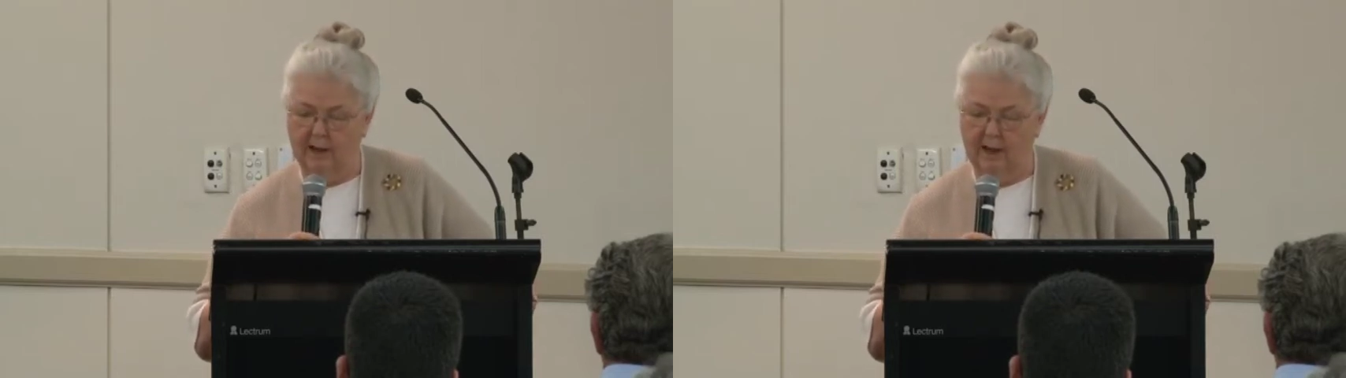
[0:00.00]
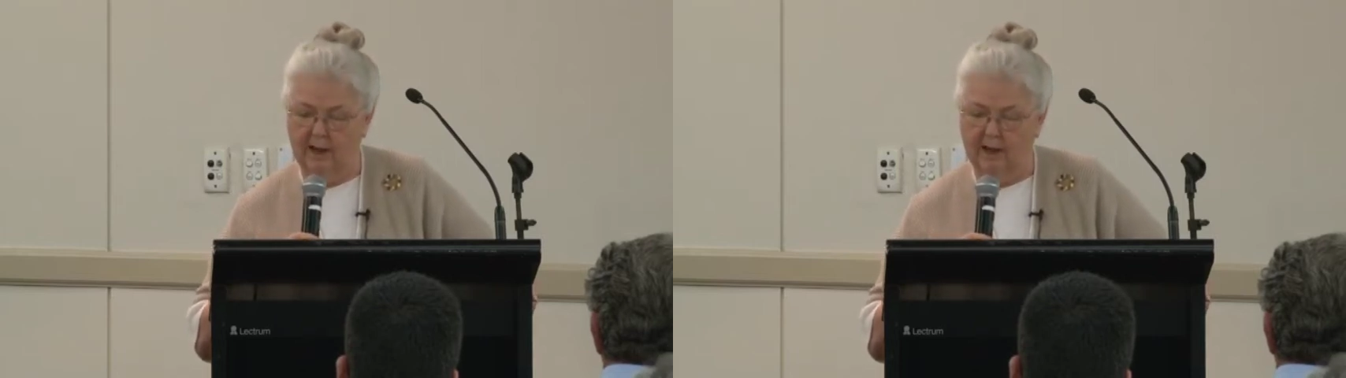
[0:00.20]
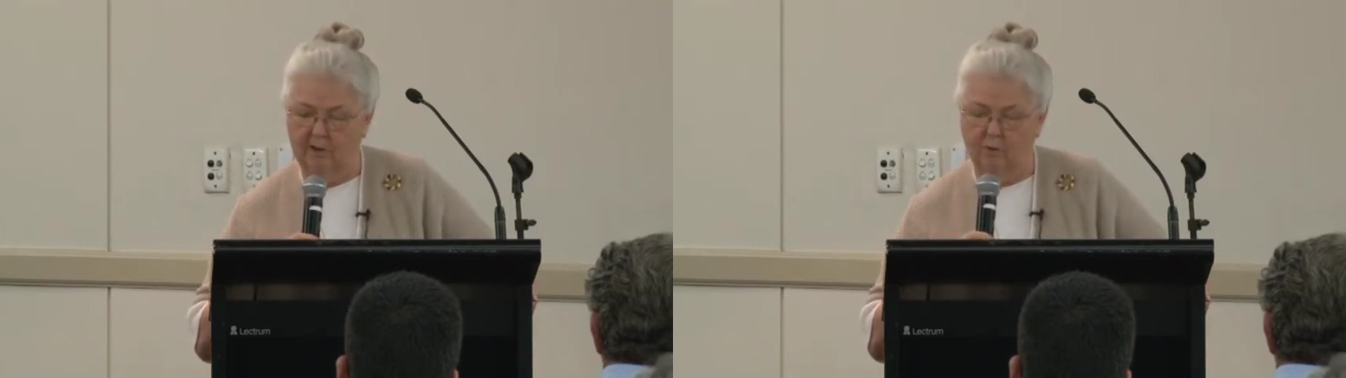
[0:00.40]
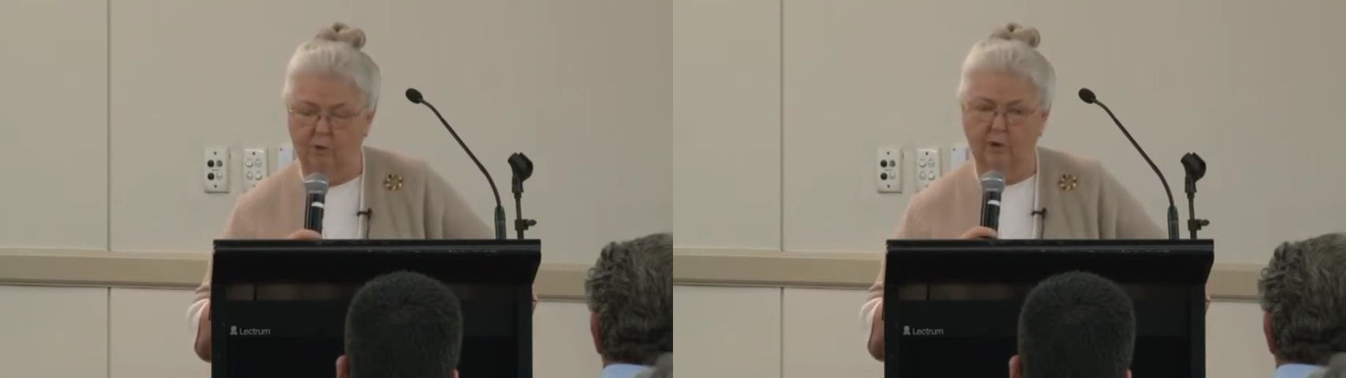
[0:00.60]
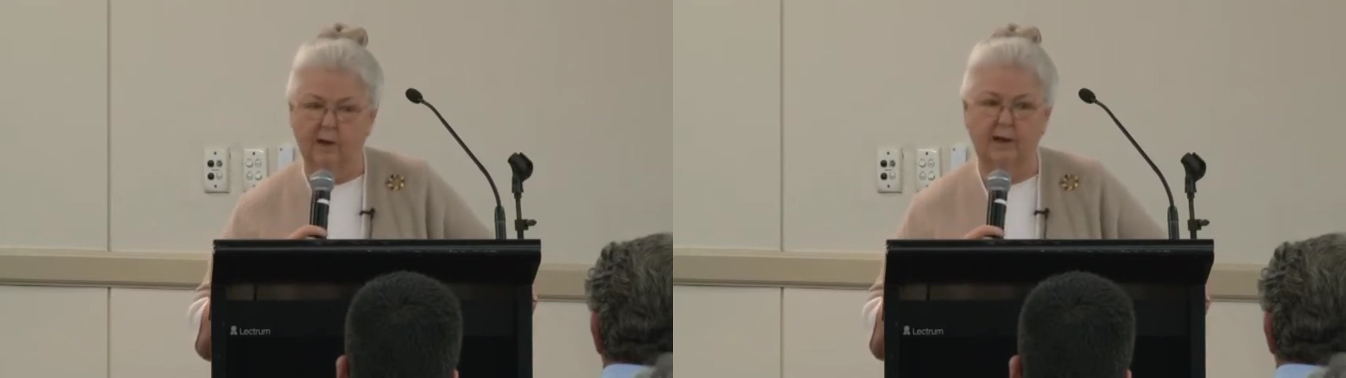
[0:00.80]
I had
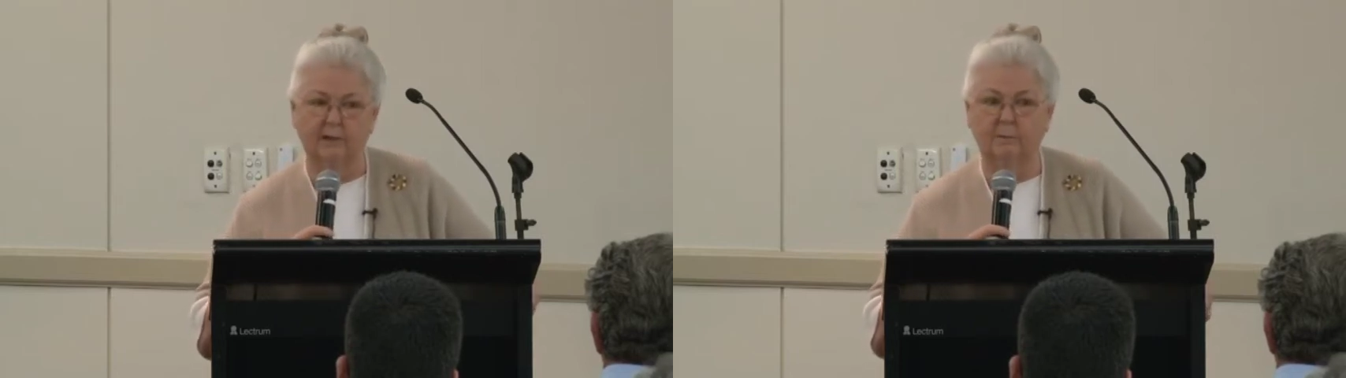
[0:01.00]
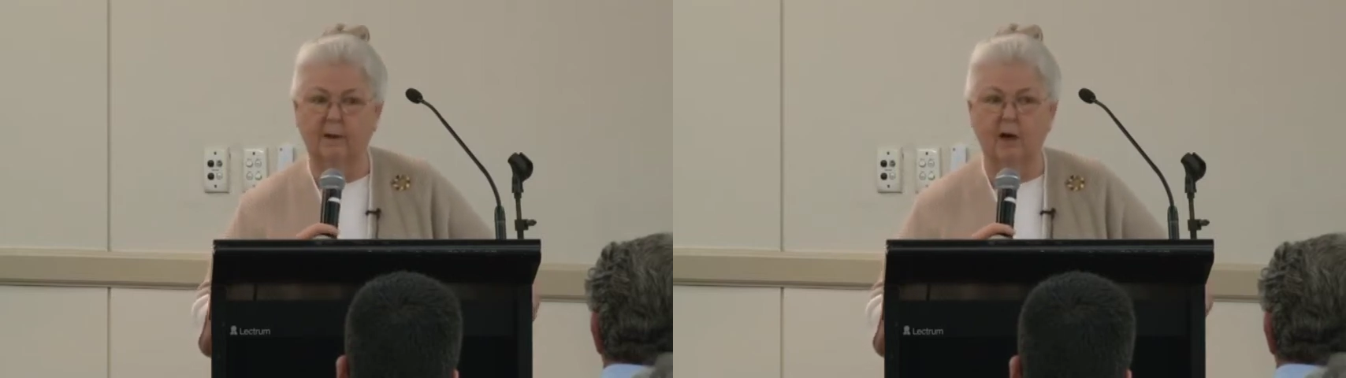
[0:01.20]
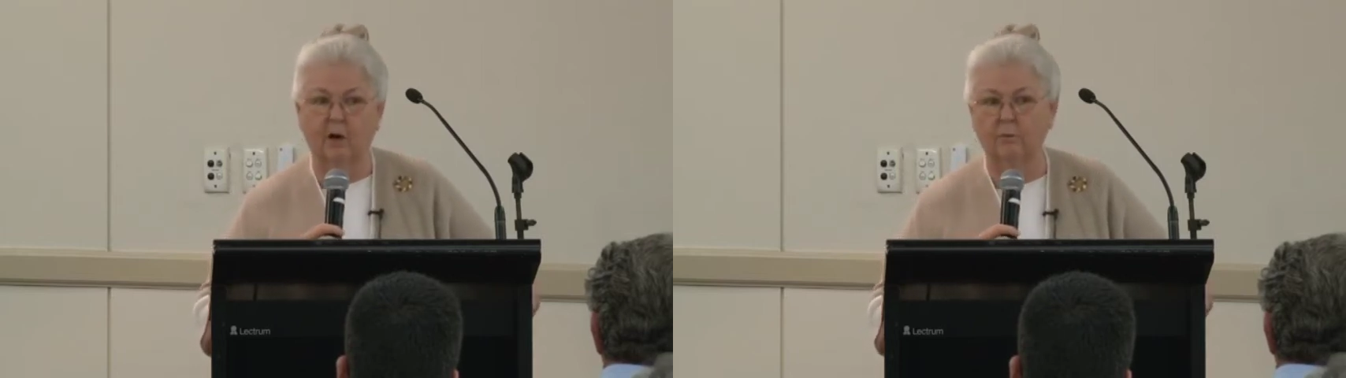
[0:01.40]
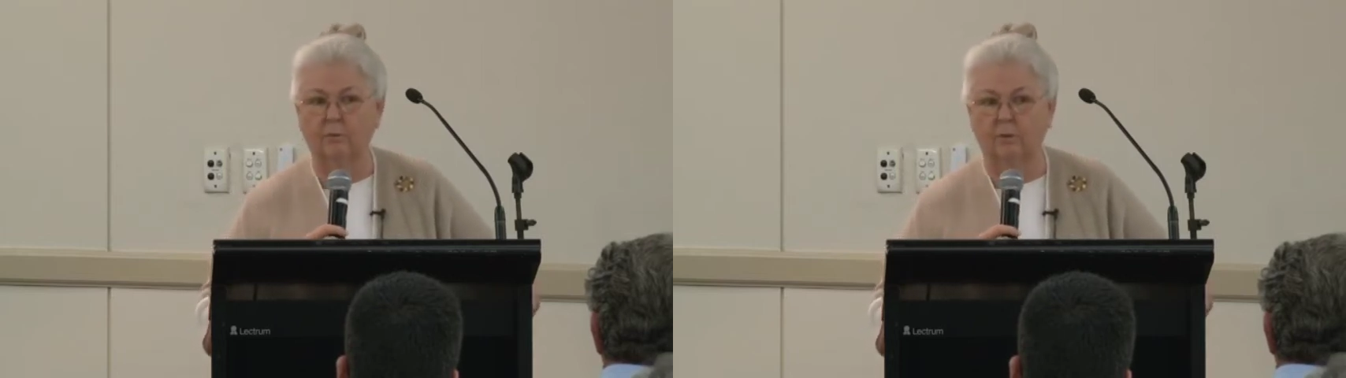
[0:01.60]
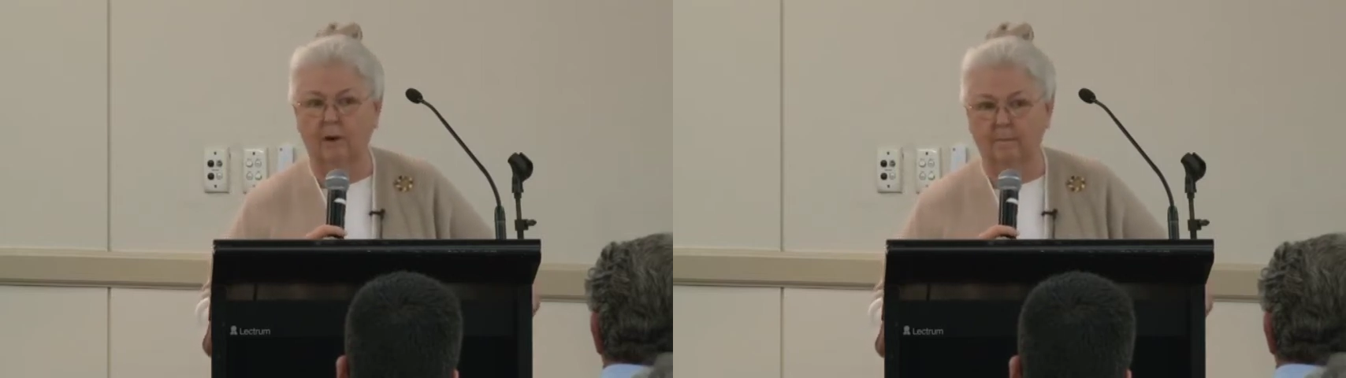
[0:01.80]
organized my
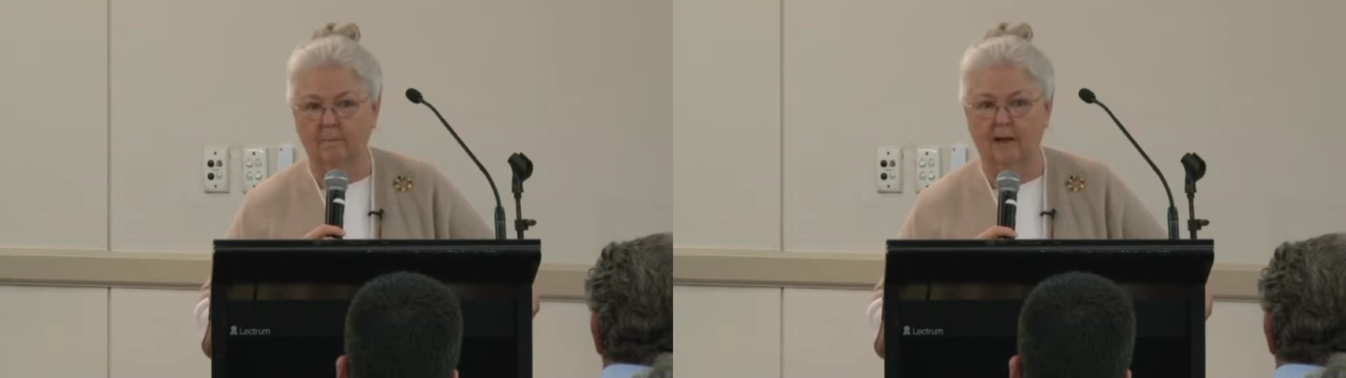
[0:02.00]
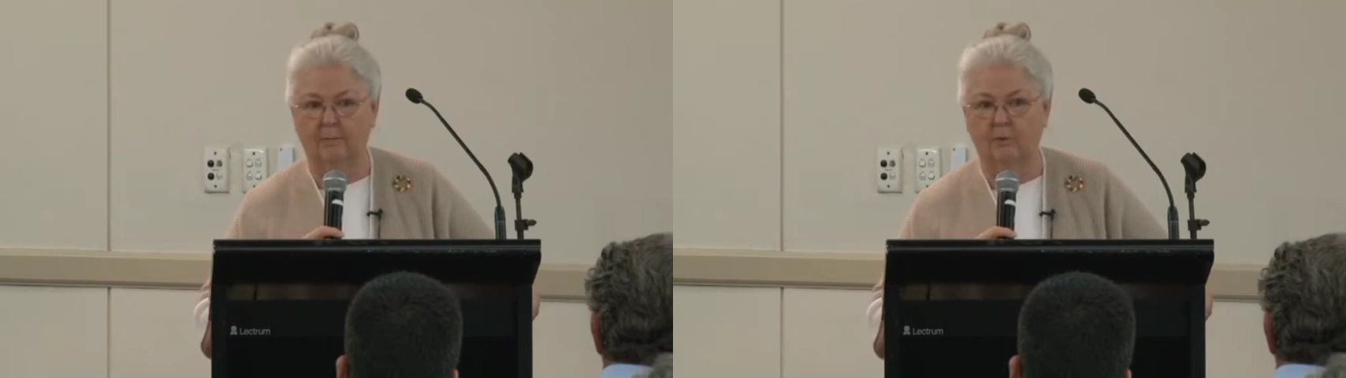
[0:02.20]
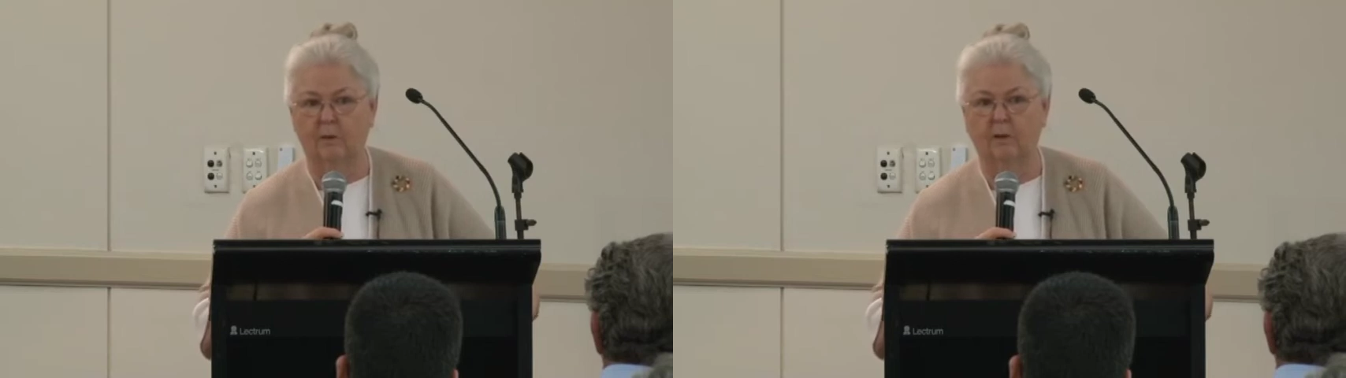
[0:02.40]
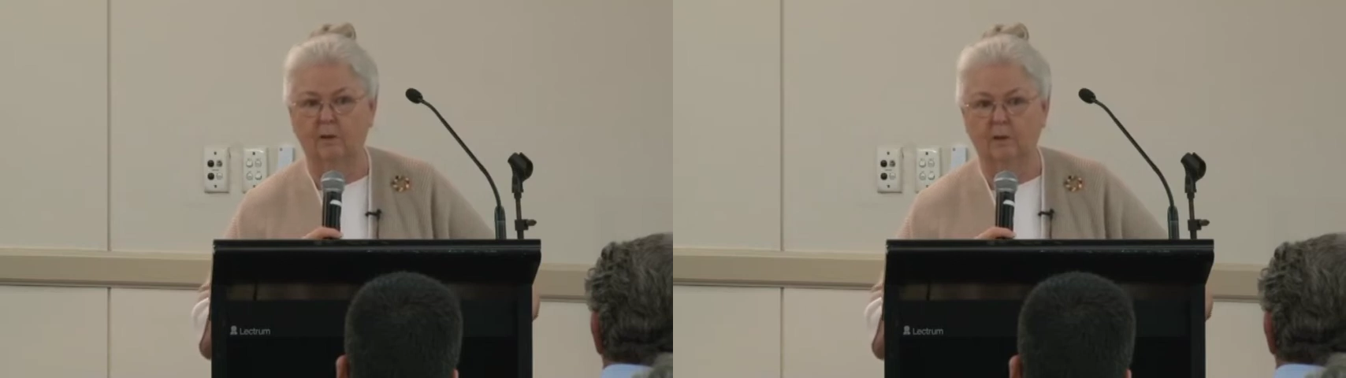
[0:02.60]
own Bible